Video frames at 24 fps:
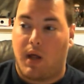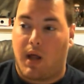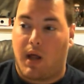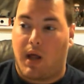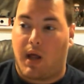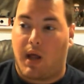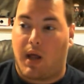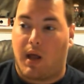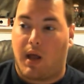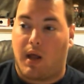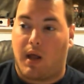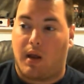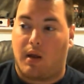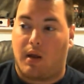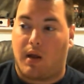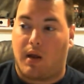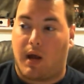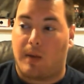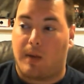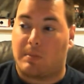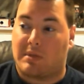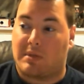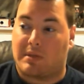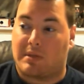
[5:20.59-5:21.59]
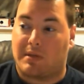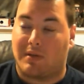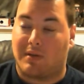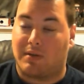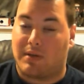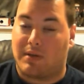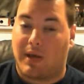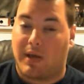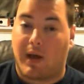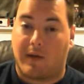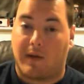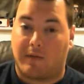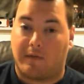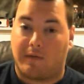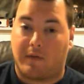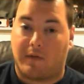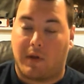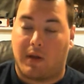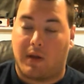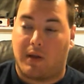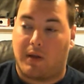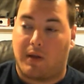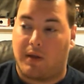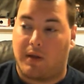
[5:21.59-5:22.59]
and I'm still deaf,
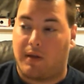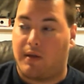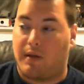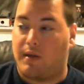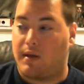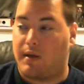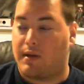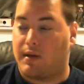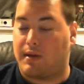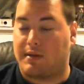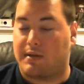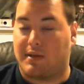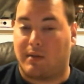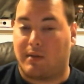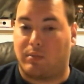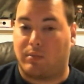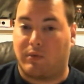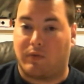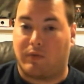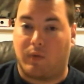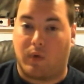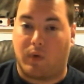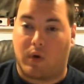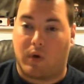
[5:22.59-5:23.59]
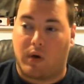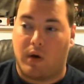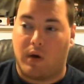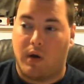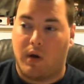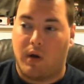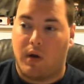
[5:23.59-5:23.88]
like I said before.